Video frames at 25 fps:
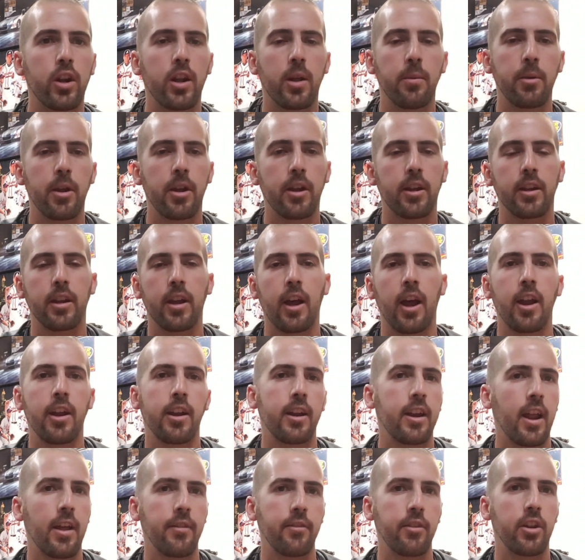I don't
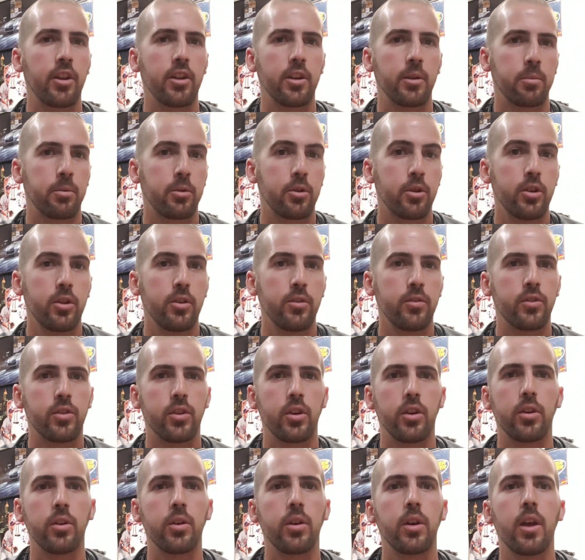have nothing to prove,
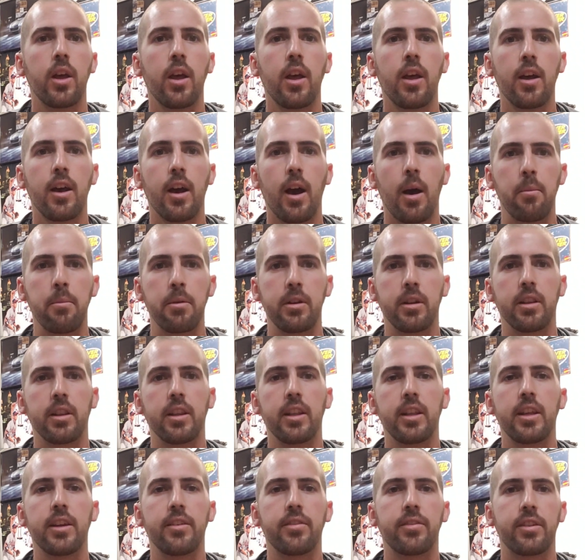so I'm gonna
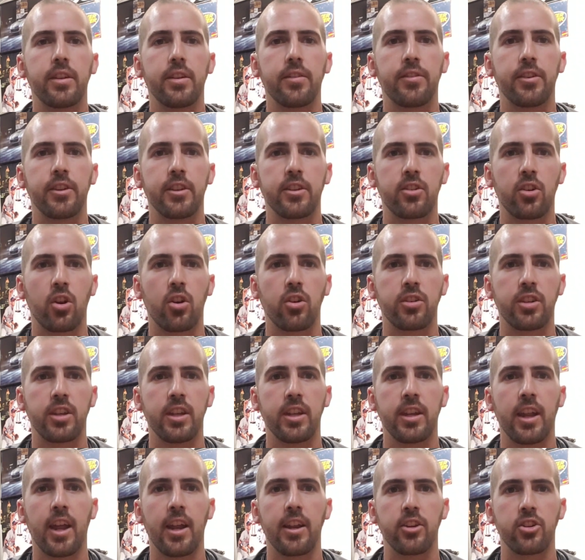lift if it starts
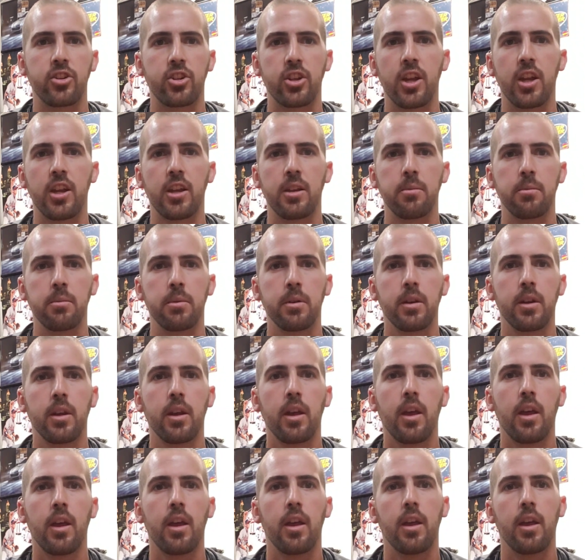getting out of shape.
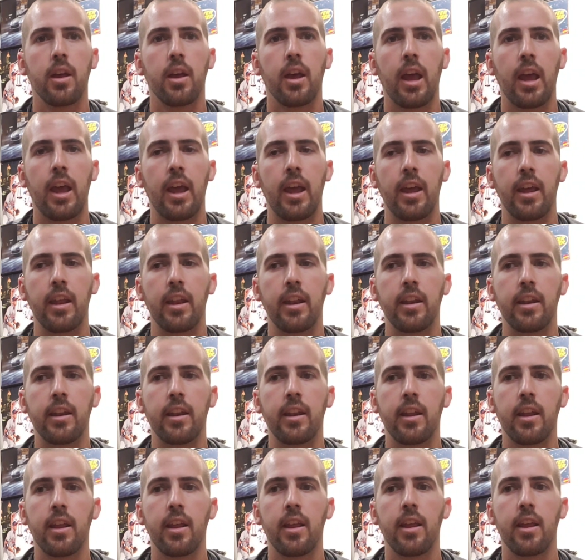And
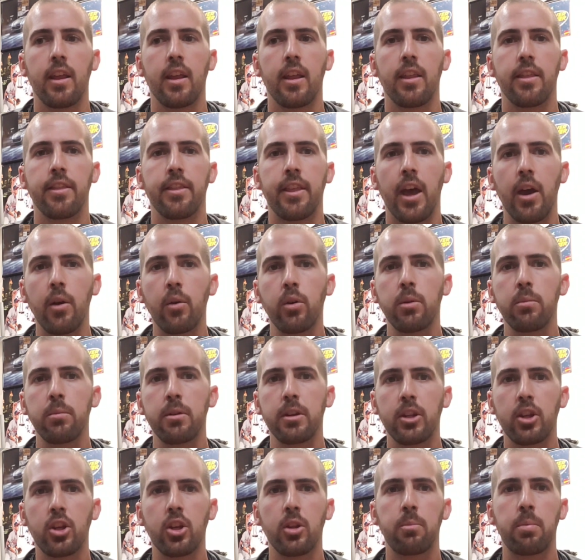that would have been
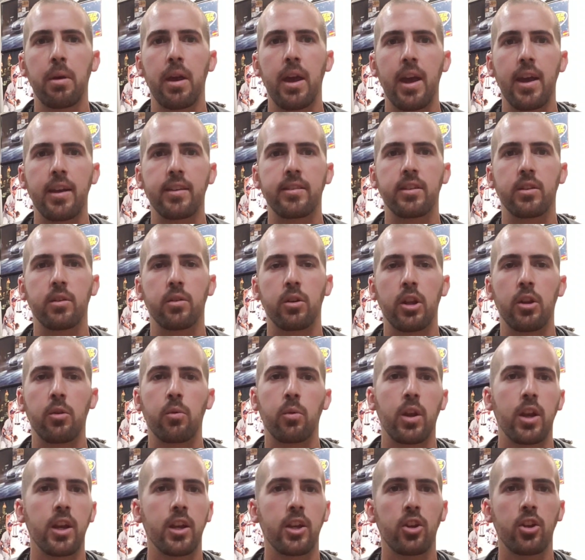a good pass. It
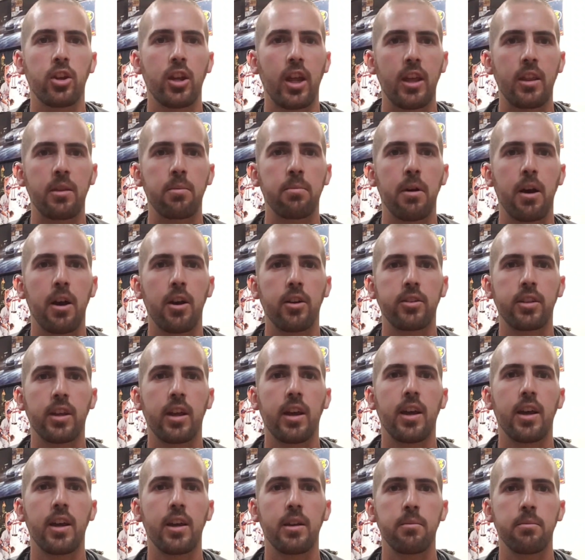ran a good 8th mile
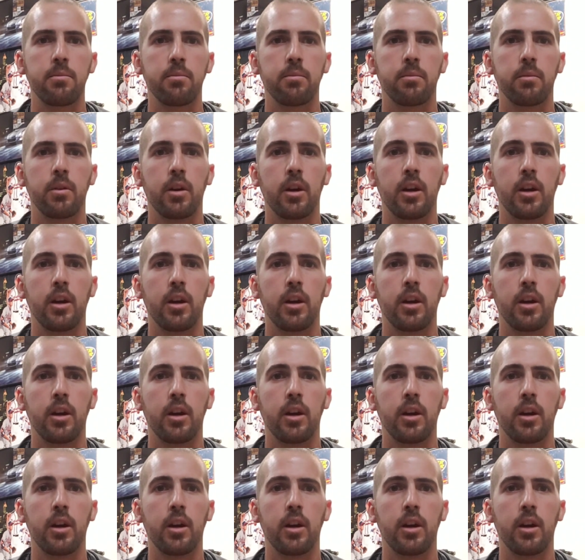time.